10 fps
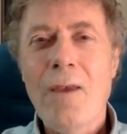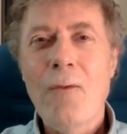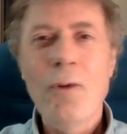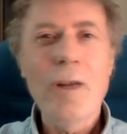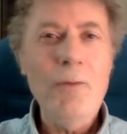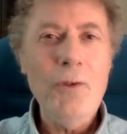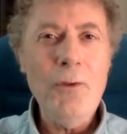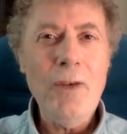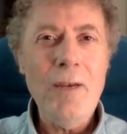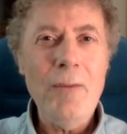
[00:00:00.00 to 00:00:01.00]
What I'm
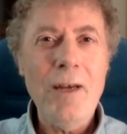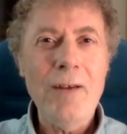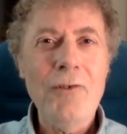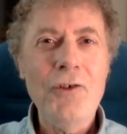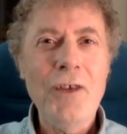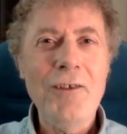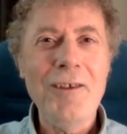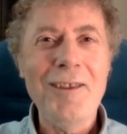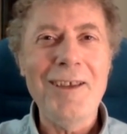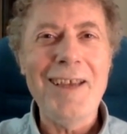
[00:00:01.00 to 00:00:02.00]
talking about in
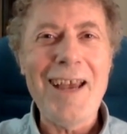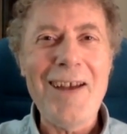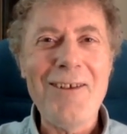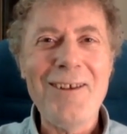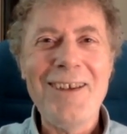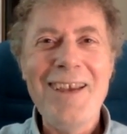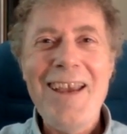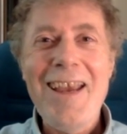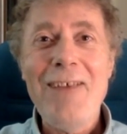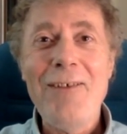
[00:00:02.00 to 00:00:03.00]
chasing the carrot
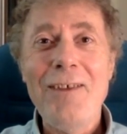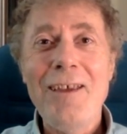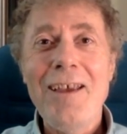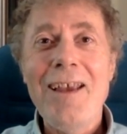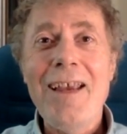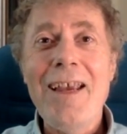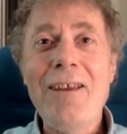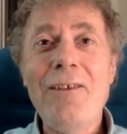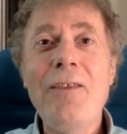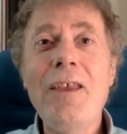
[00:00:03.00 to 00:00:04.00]
is
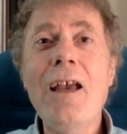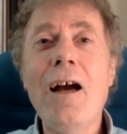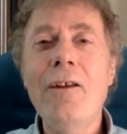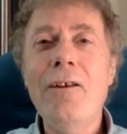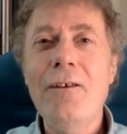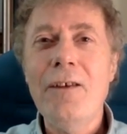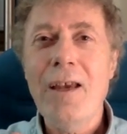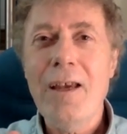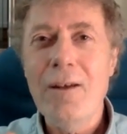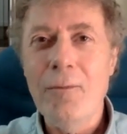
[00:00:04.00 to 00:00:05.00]
it's the
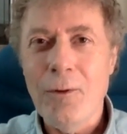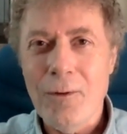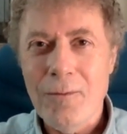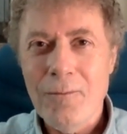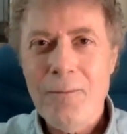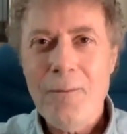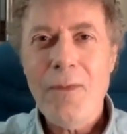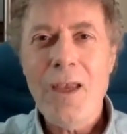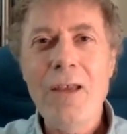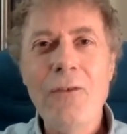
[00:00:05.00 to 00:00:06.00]
unattainable.
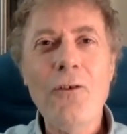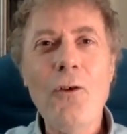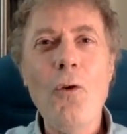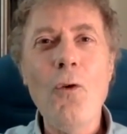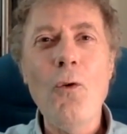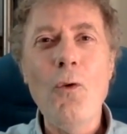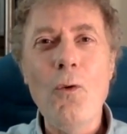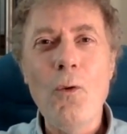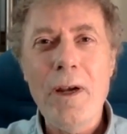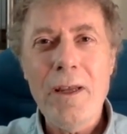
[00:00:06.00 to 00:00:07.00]
It's
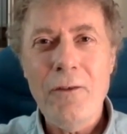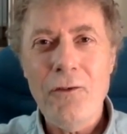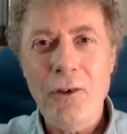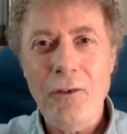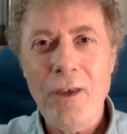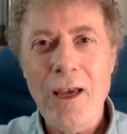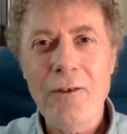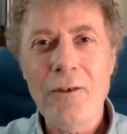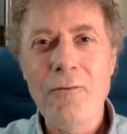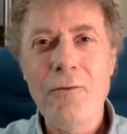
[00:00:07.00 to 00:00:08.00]
always just
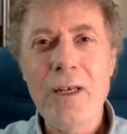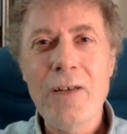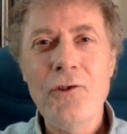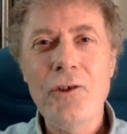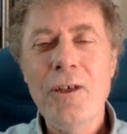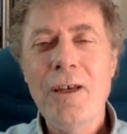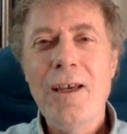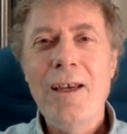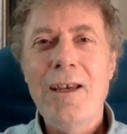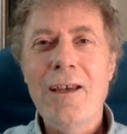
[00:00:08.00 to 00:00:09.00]
out of reach.
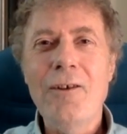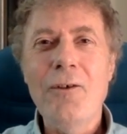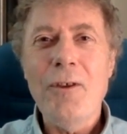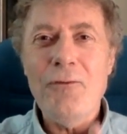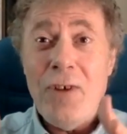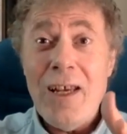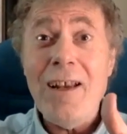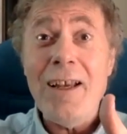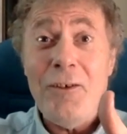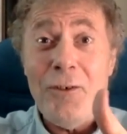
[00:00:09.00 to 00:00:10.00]
You know, it's really
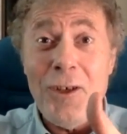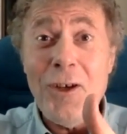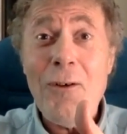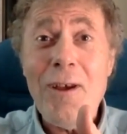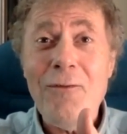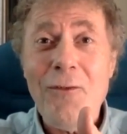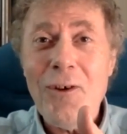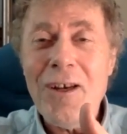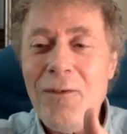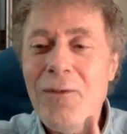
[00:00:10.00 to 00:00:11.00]
like you're going
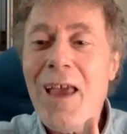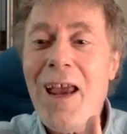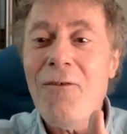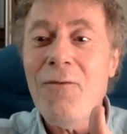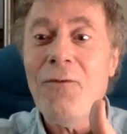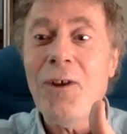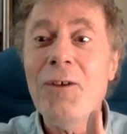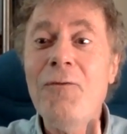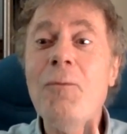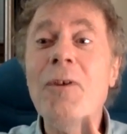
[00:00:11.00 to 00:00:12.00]
for it and it's there in front
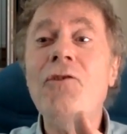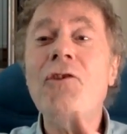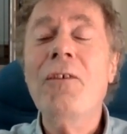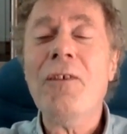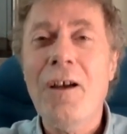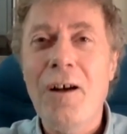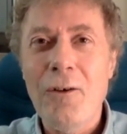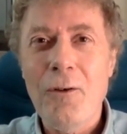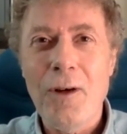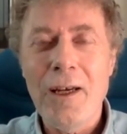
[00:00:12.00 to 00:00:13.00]
of you, but you just
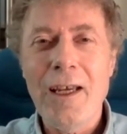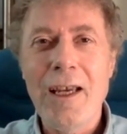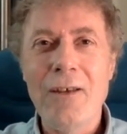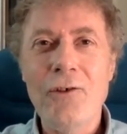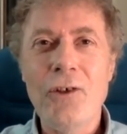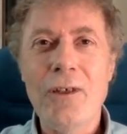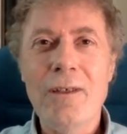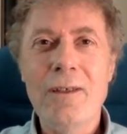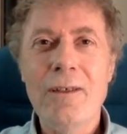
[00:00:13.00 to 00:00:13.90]
can't quite catch it.